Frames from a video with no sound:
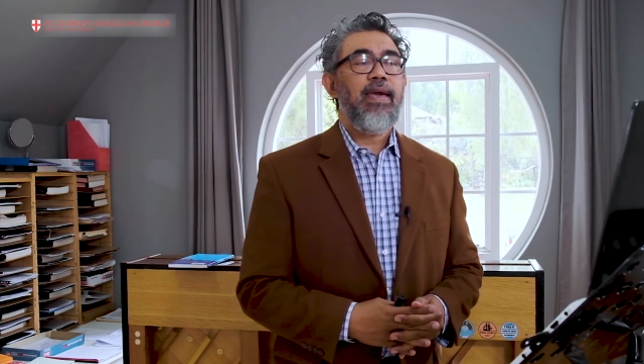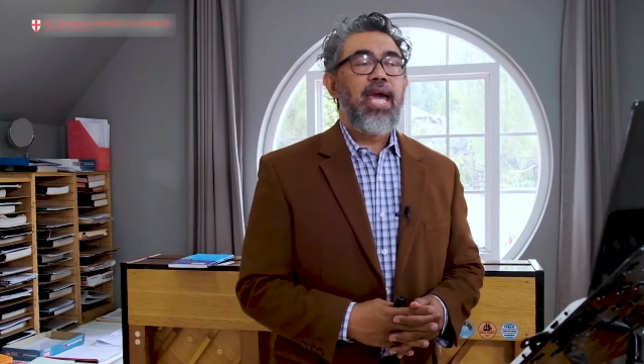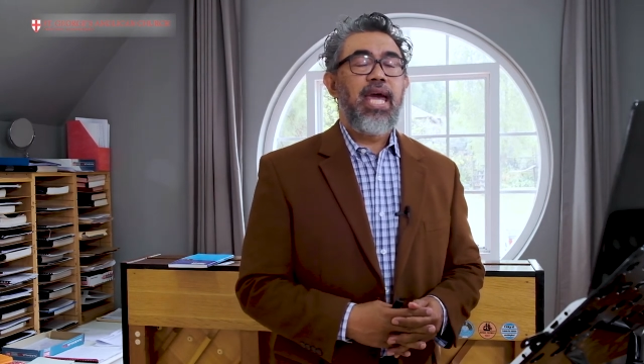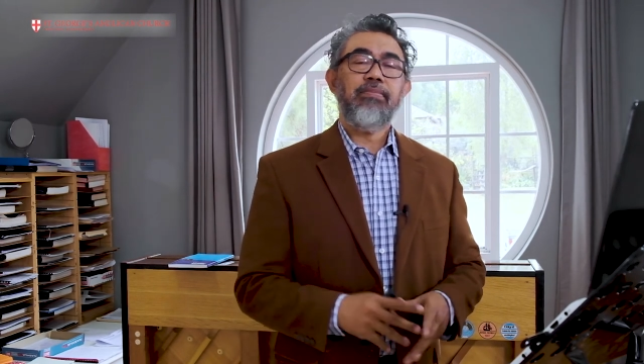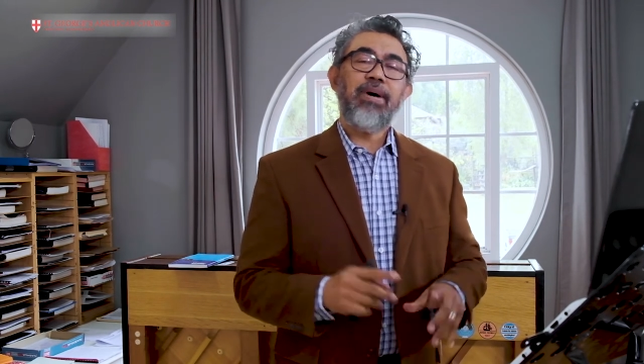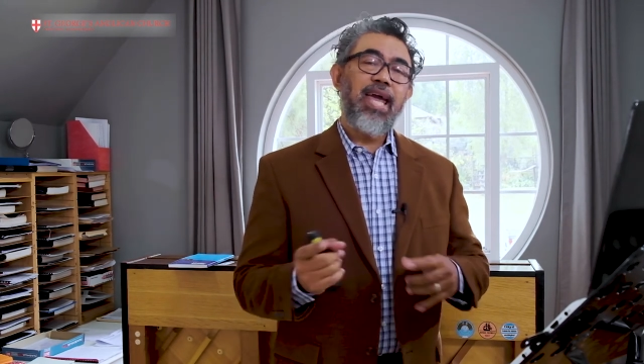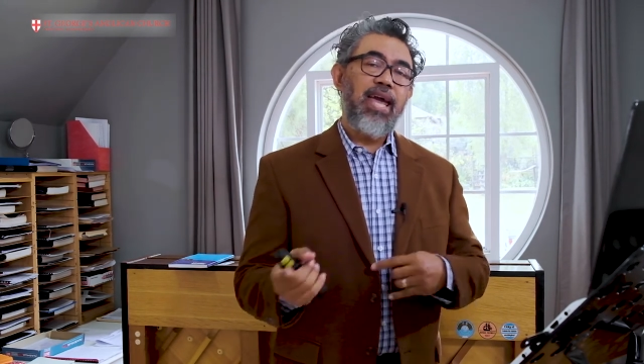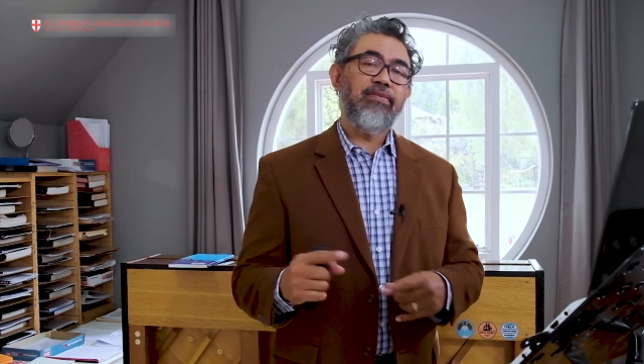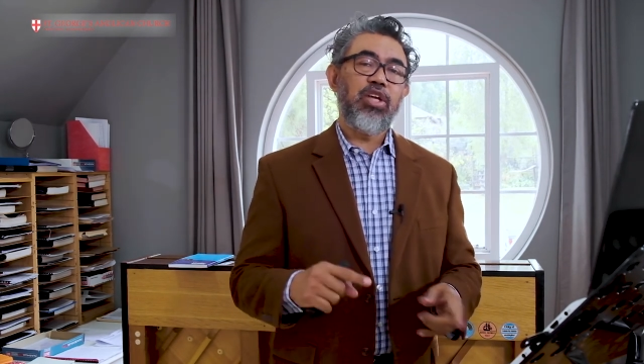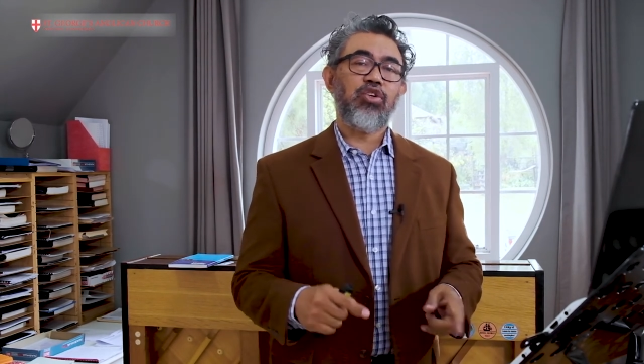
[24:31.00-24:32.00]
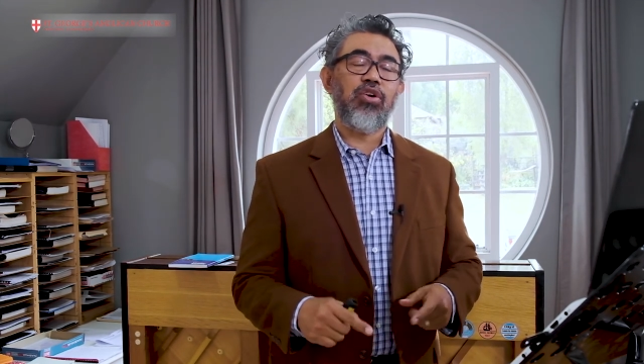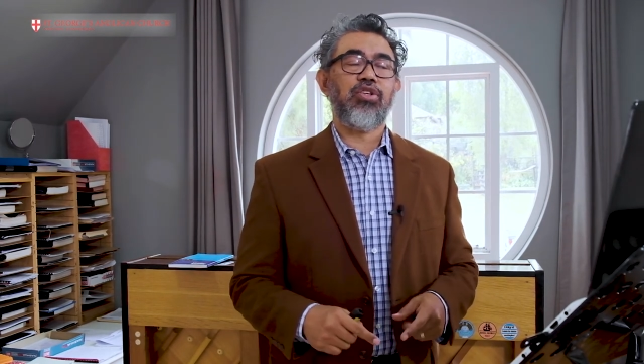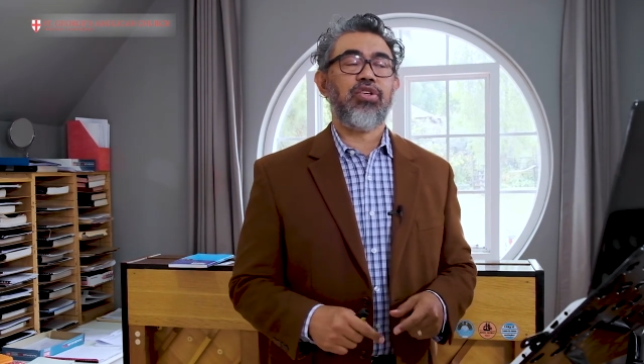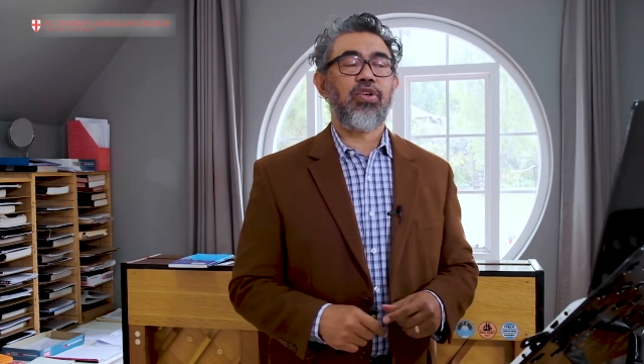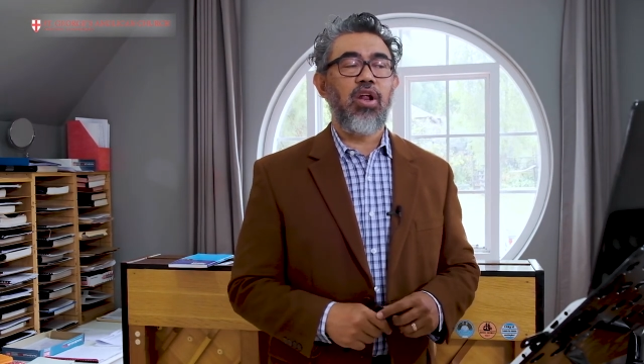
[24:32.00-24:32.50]
And by having
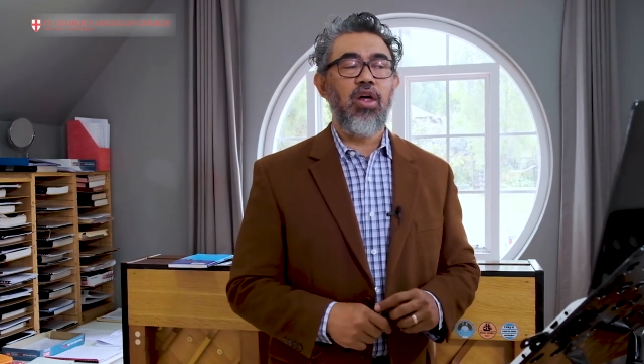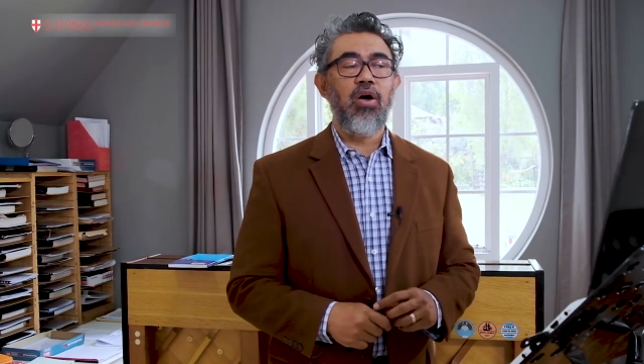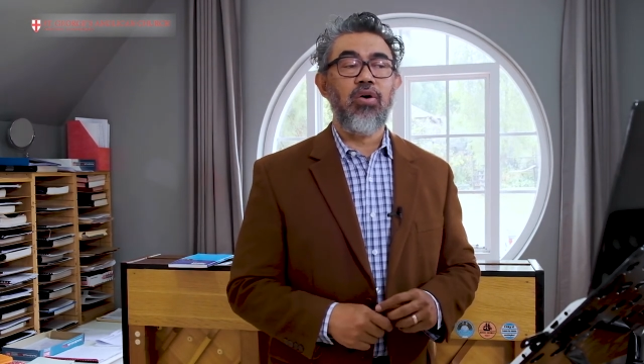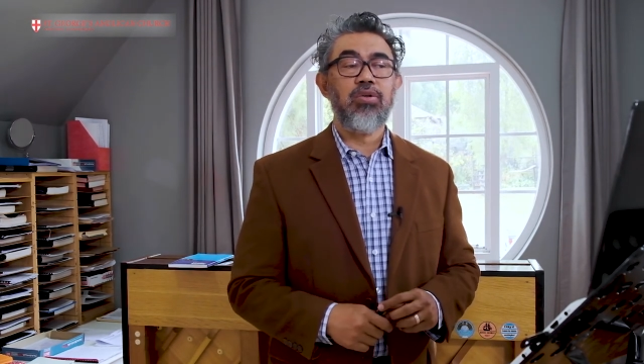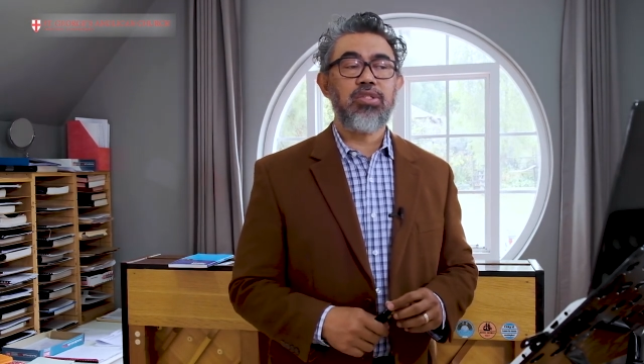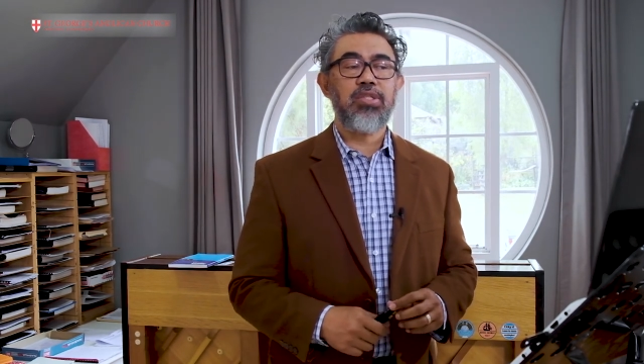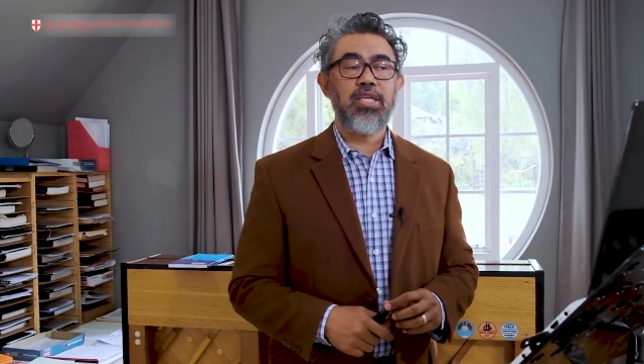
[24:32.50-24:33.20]
churches closed,